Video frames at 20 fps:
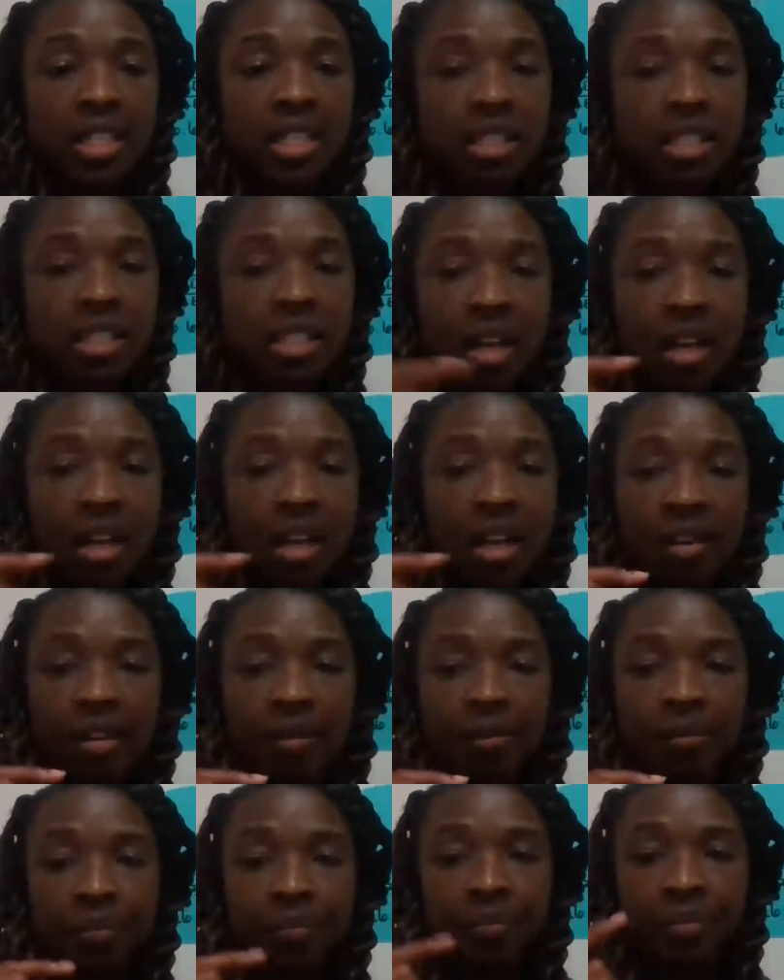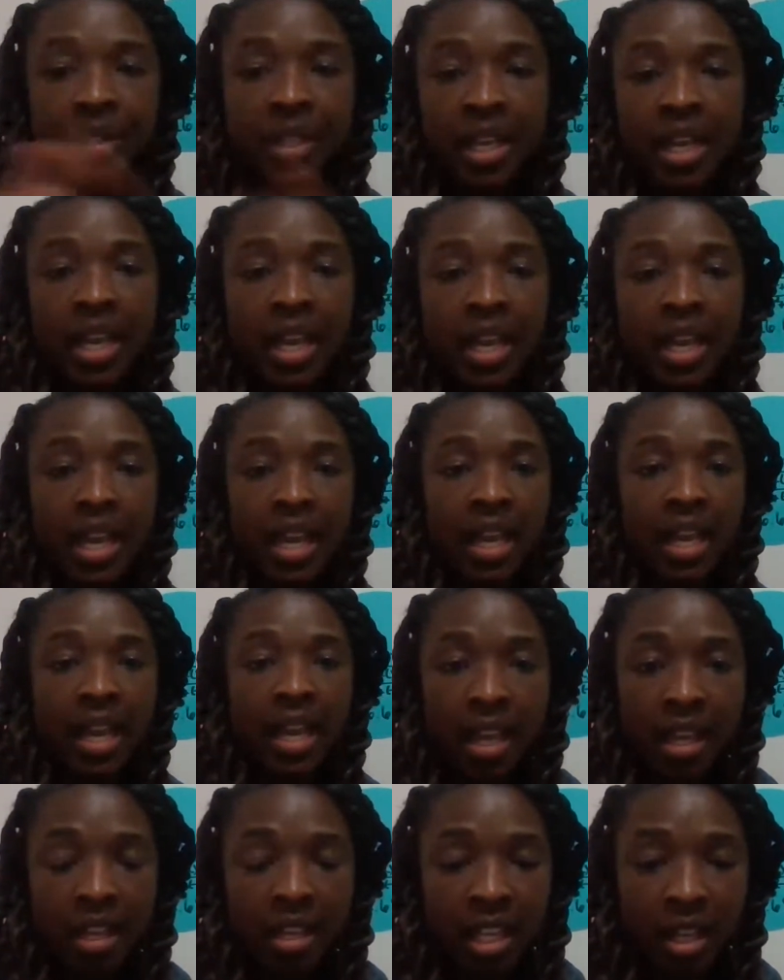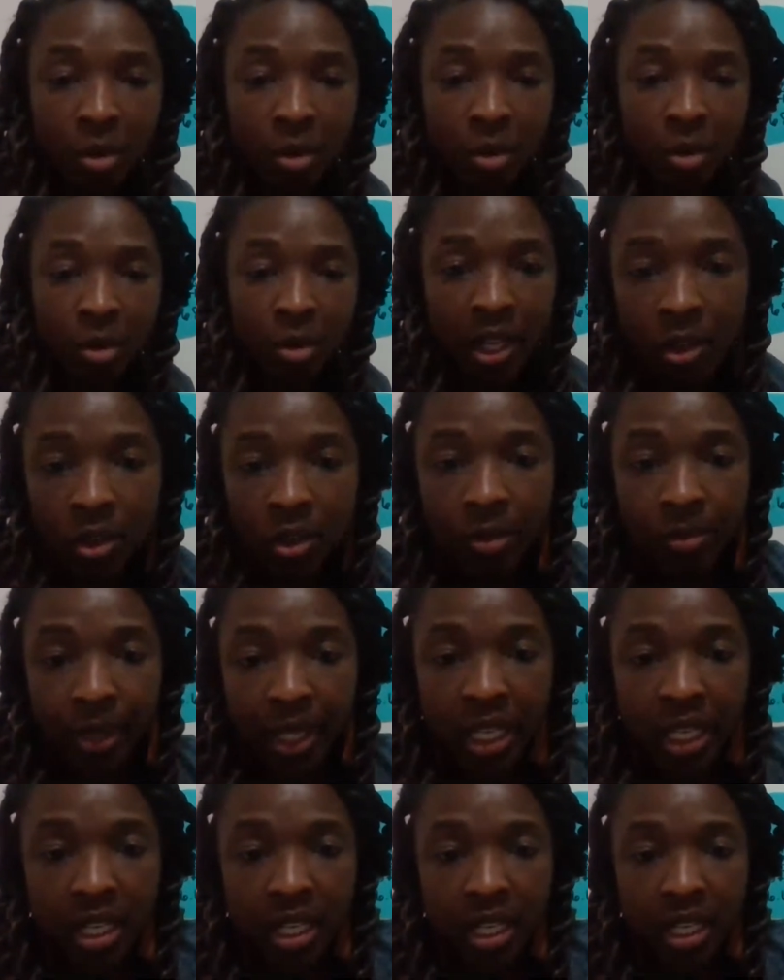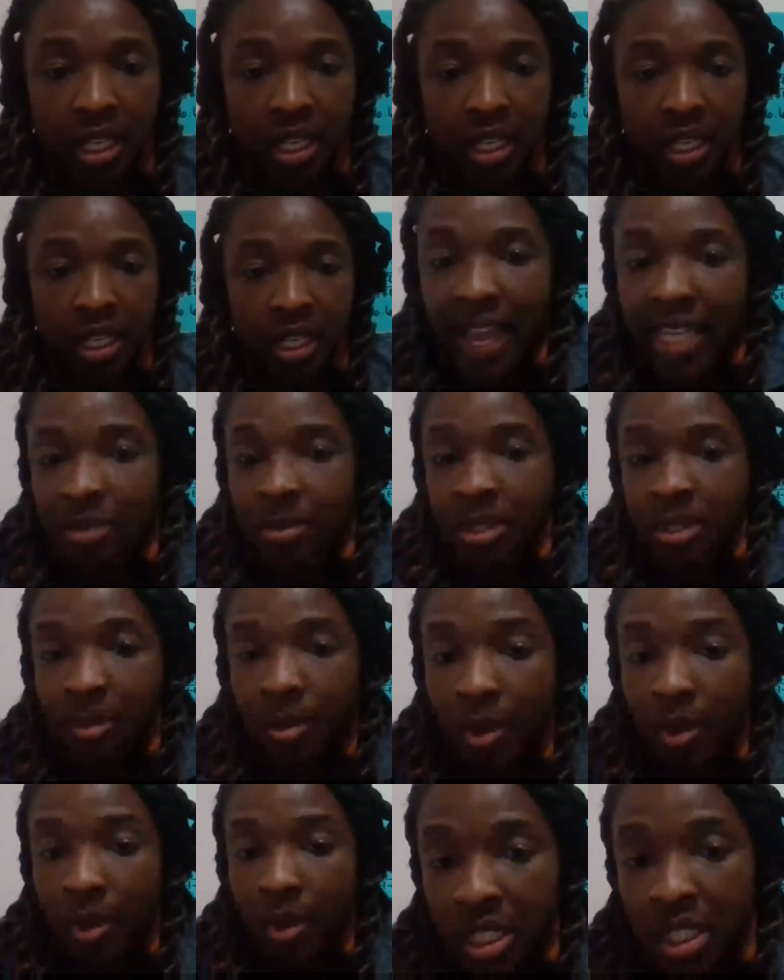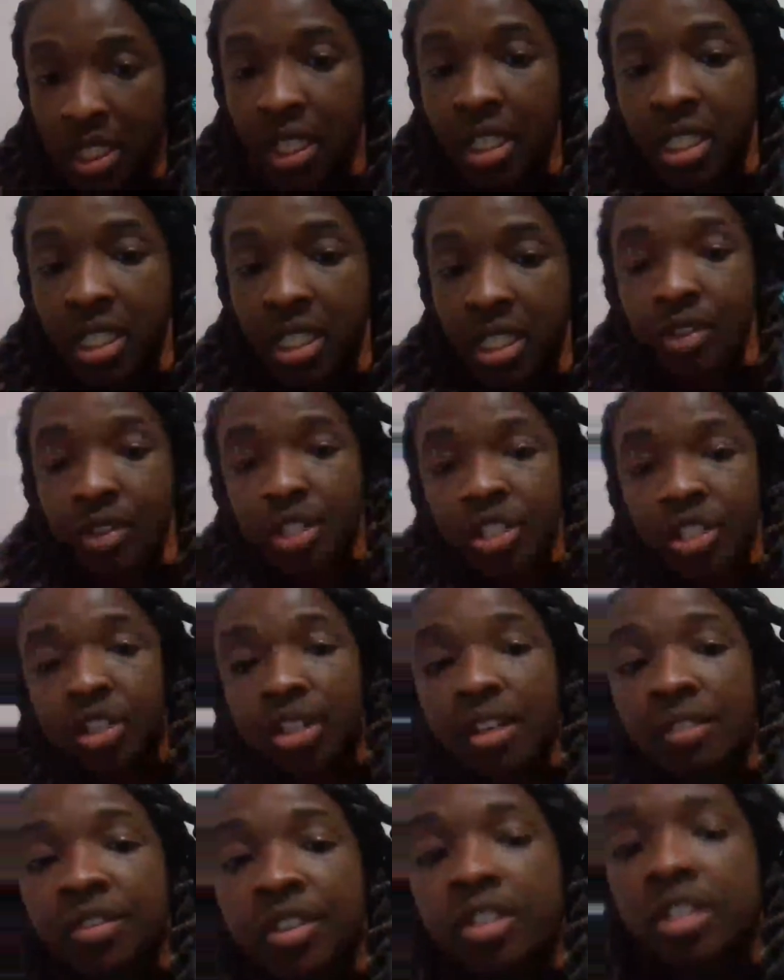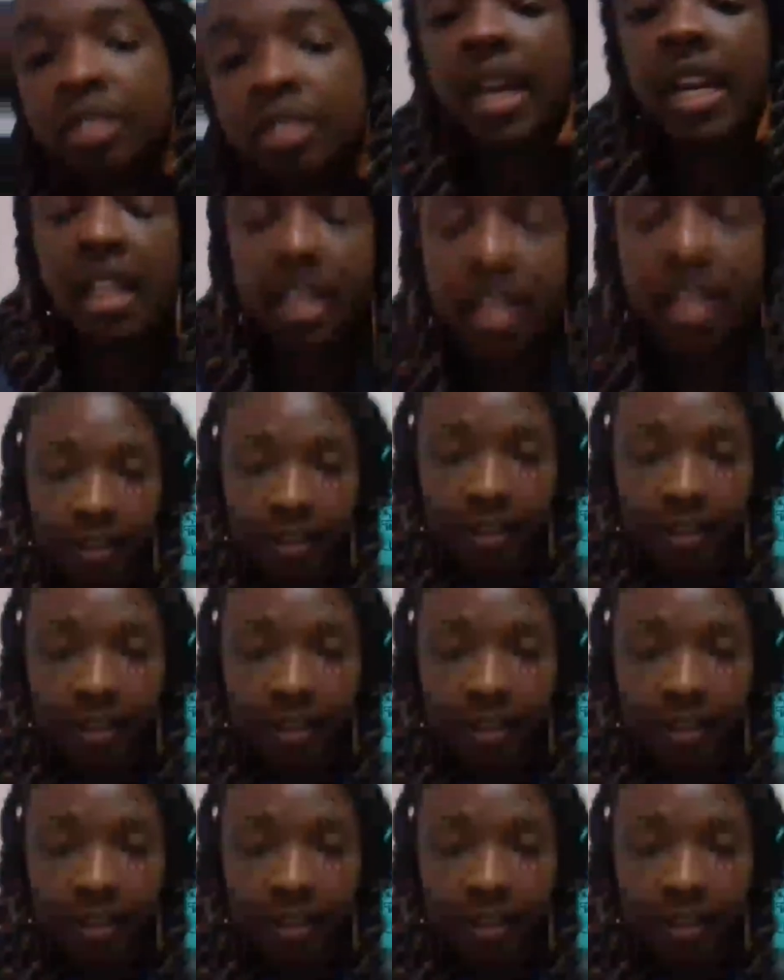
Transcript: And then we'll be in Google Meet, and you can ask me some questions if you're still confused about anything.